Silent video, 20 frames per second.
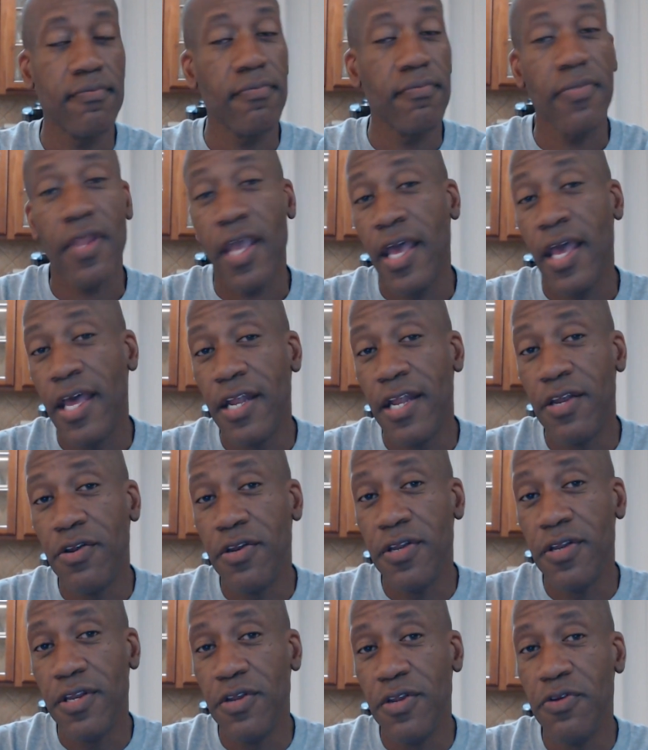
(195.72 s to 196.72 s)
And
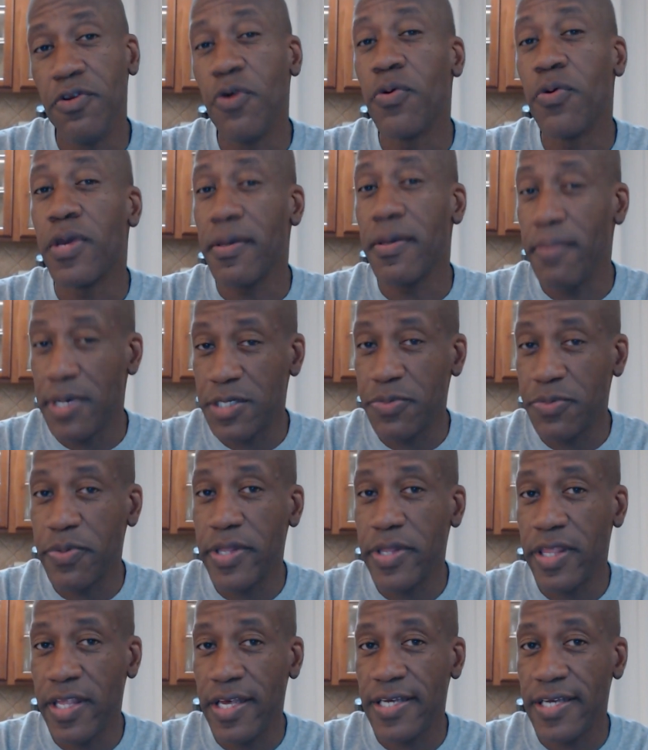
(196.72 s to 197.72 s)
you don't get much
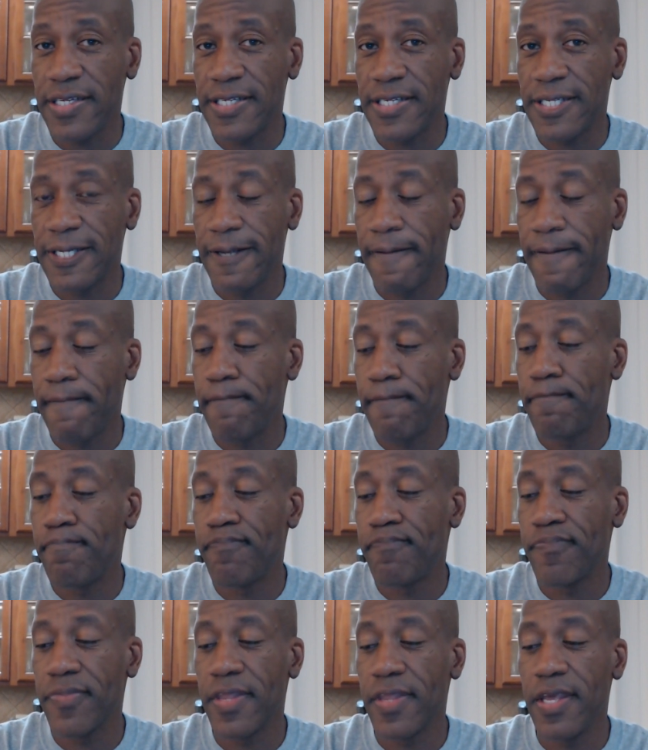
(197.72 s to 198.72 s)
with this.
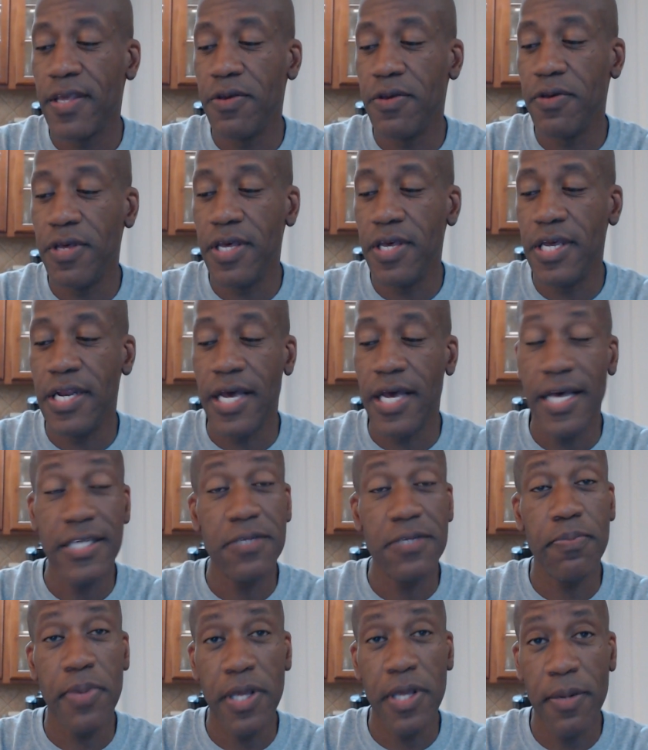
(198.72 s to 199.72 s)
It has a
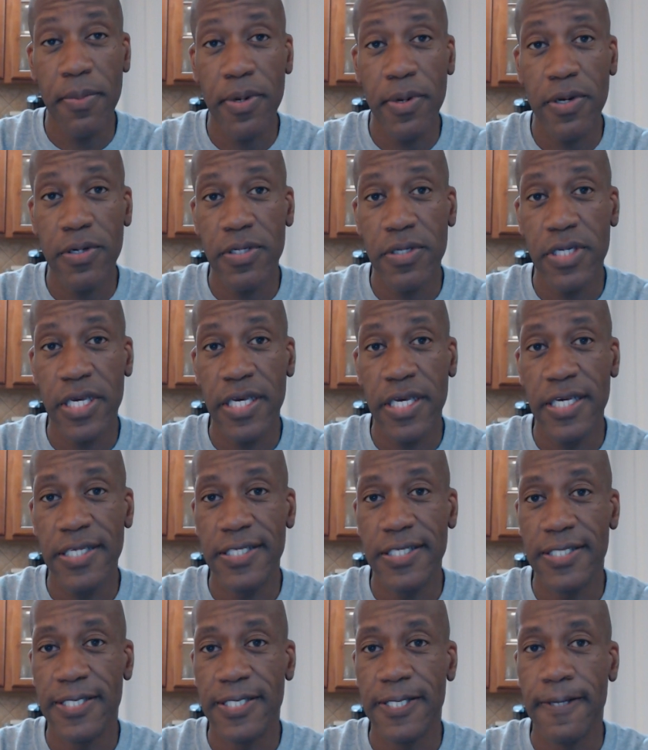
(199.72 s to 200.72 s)
peanut butter
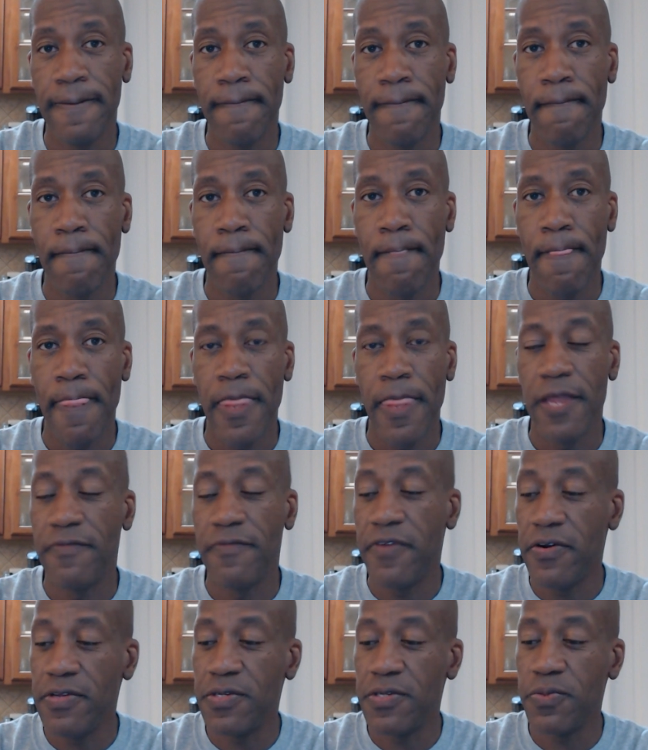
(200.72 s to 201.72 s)
taste. It's
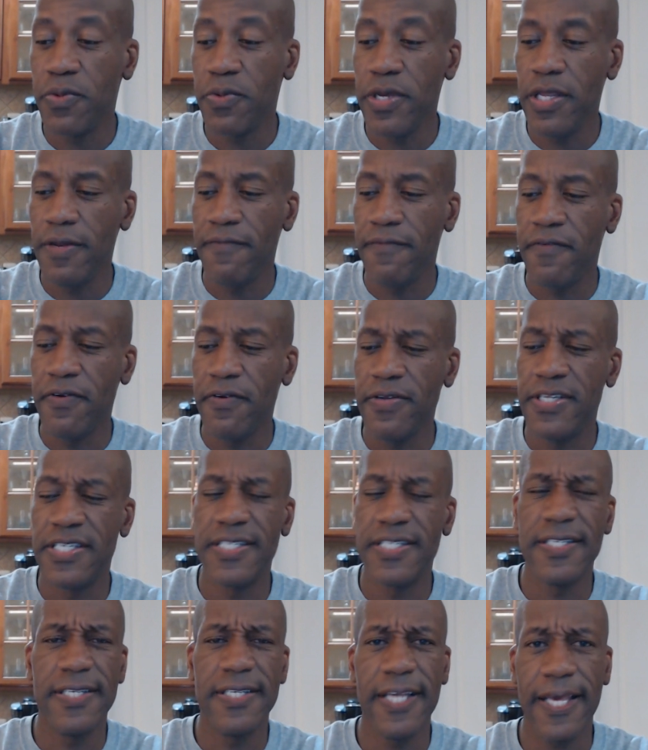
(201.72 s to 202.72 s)
very sweet, very
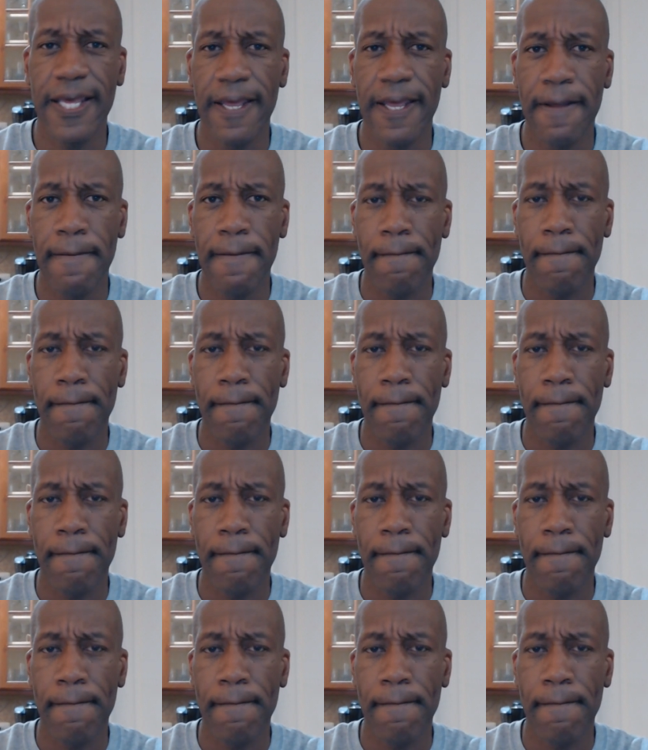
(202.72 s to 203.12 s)
sticky.